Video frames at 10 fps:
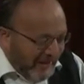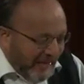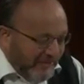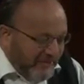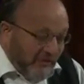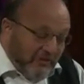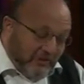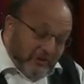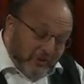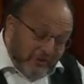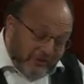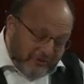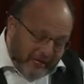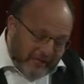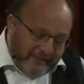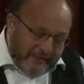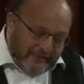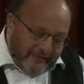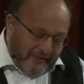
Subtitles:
As doctors, we fight